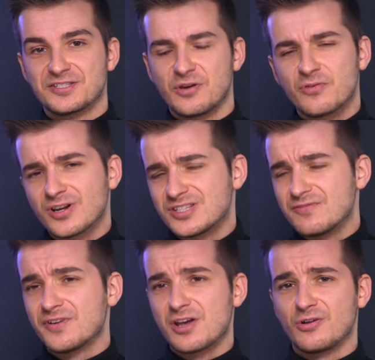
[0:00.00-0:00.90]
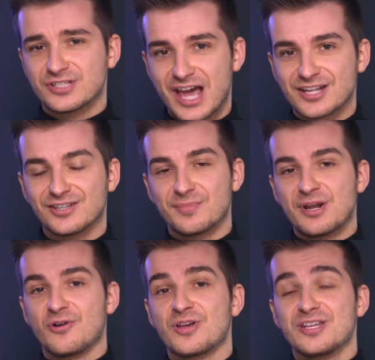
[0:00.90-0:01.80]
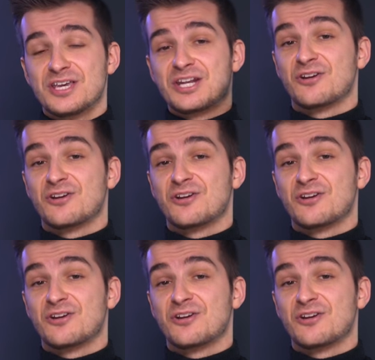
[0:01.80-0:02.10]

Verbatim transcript: so if you want to see a video on that, let me know in the